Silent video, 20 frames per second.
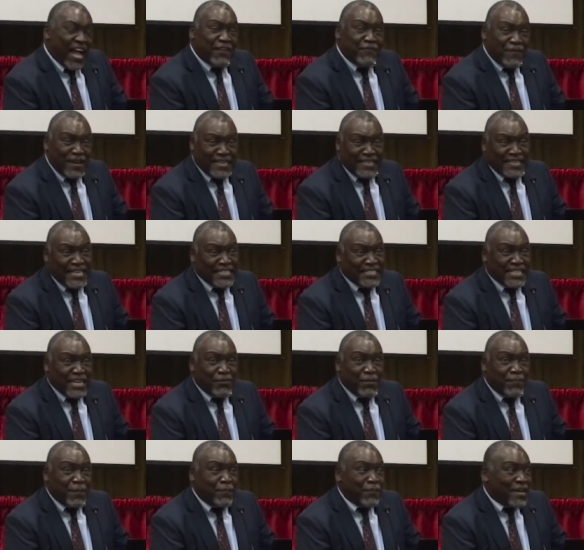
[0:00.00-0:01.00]
I find that
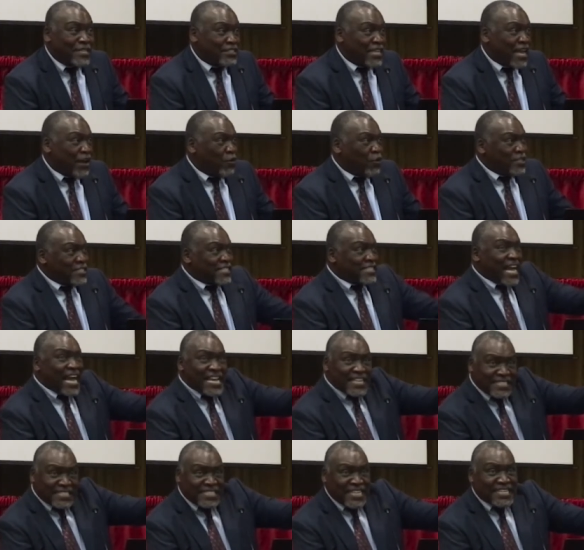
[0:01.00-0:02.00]
uh, people ask, uh, whose
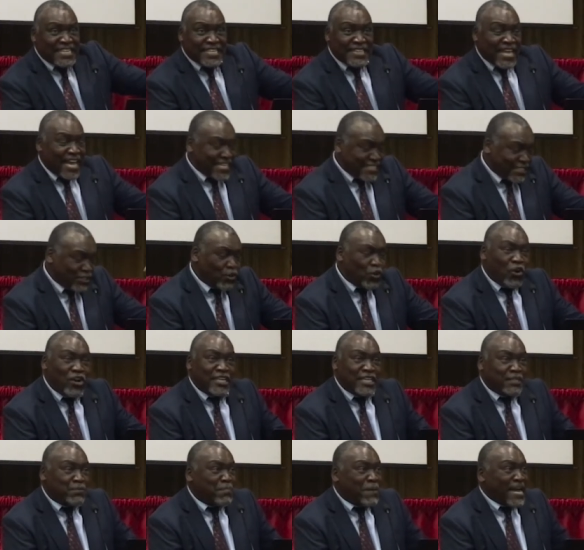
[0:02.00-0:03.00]
car is standing there? I still call
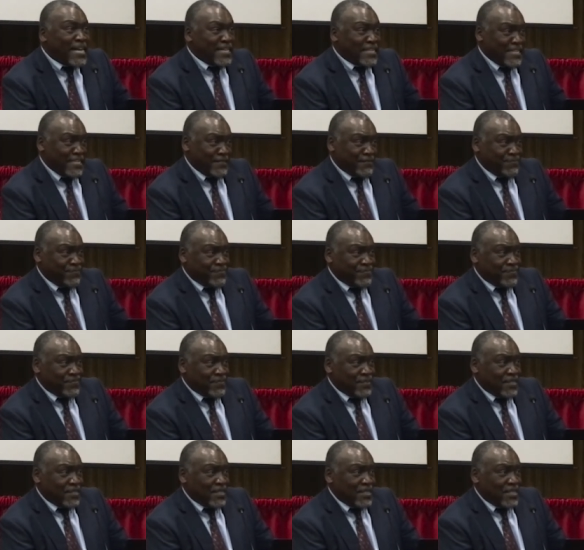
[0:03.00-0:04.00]
it mine.
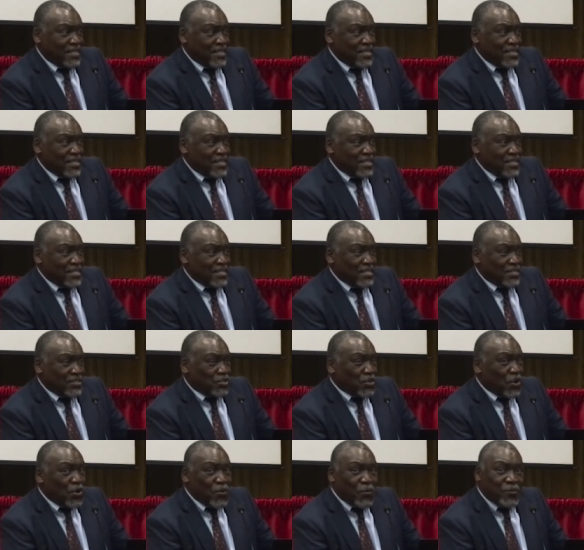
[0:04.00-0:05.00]

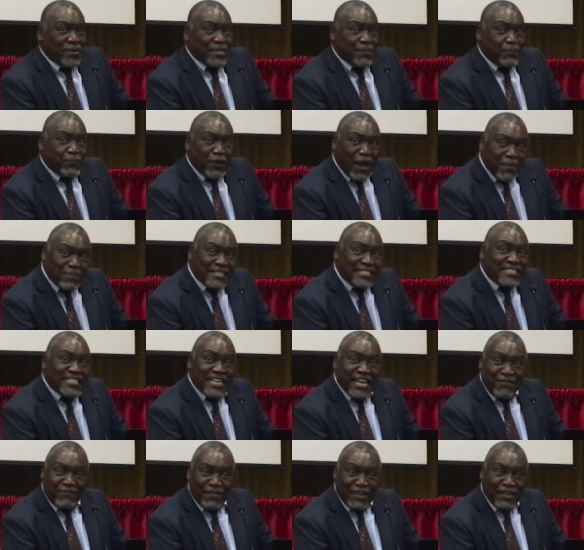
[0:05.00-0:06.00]
So we probably
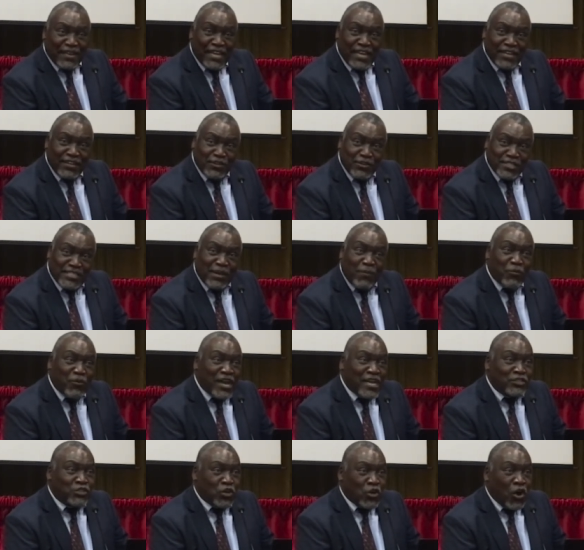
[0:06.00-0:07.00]
still have, a, uh, you know, some
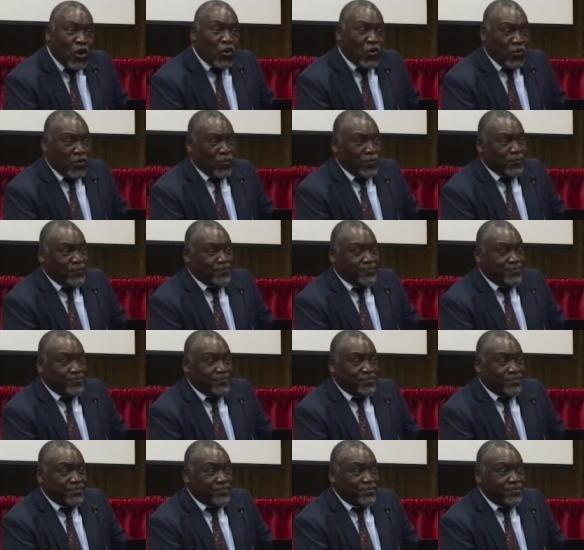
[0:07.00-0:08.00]
way to go
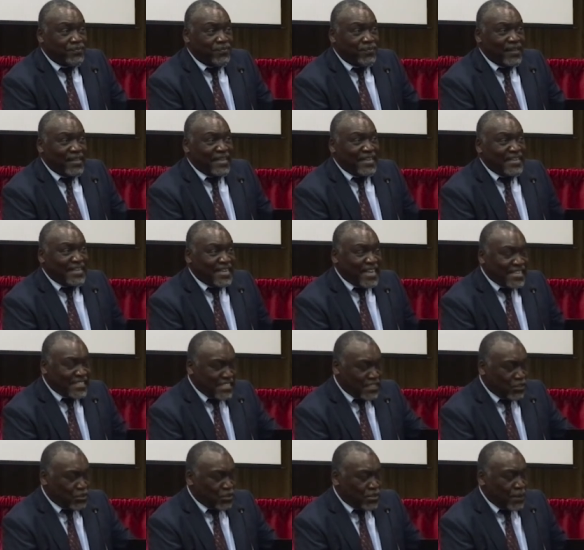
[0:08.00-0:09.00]
in
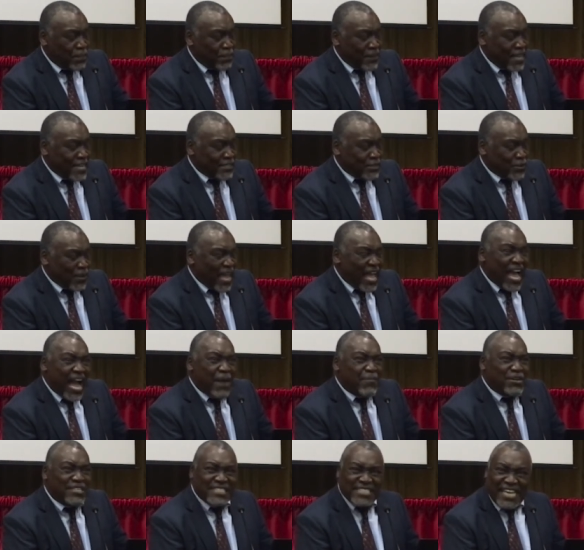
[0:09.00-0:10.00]
getting to the place where,
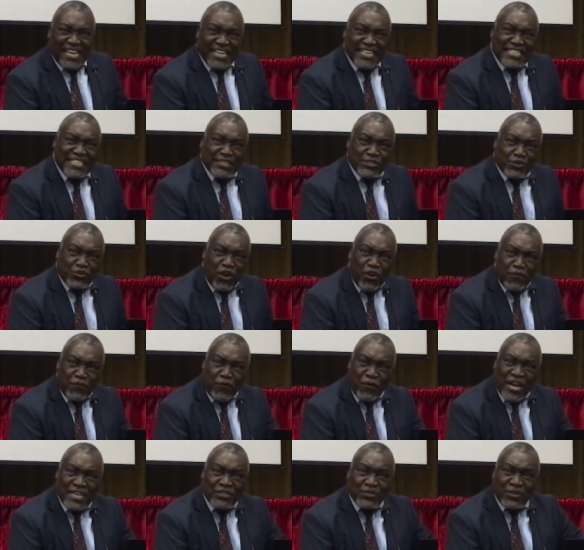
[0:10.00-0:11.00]
I'm not saying it is wrong
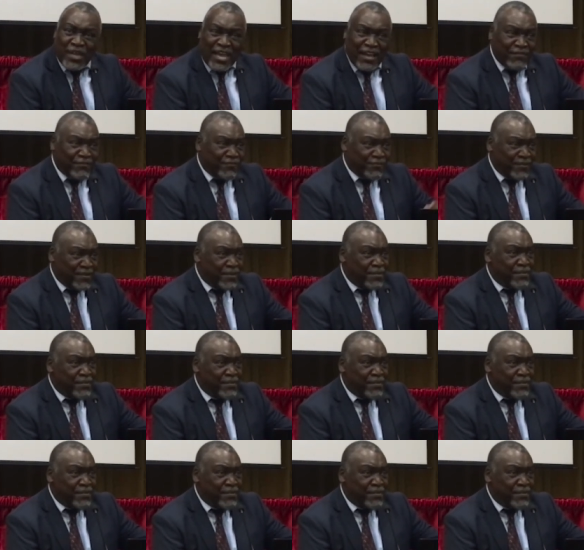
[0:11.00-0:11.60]
for us to have